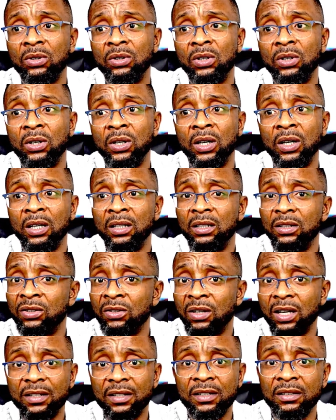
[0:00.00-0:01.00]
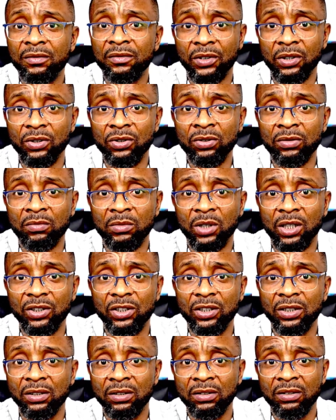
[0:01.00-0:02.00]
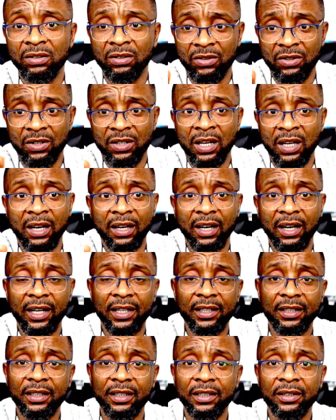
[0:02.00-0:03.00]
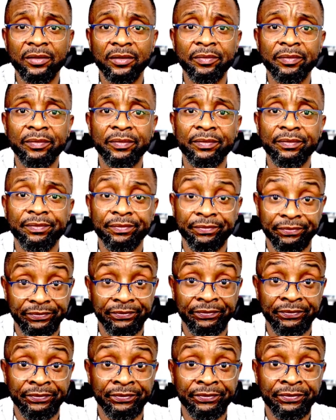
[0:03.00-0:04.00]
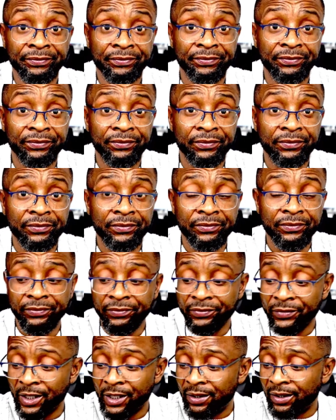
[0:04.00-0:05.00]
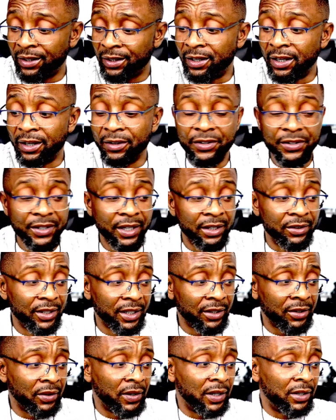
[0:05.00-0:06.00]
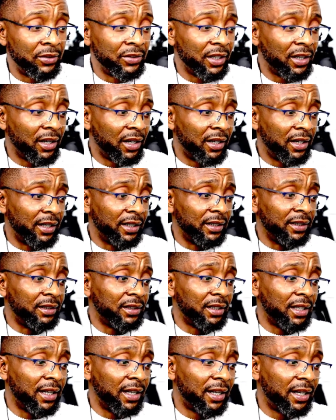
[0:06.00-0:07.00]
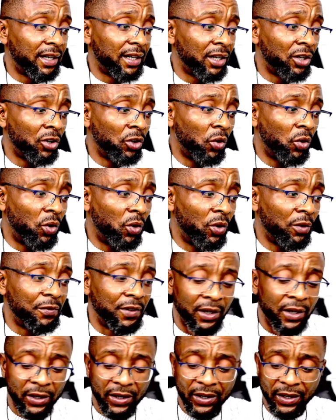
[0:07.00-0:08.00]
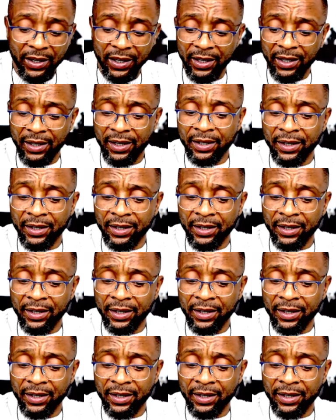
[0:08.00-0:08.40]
And it's not asking for too much. Just that like. Hmm? Here is another caller on the line. Hello there.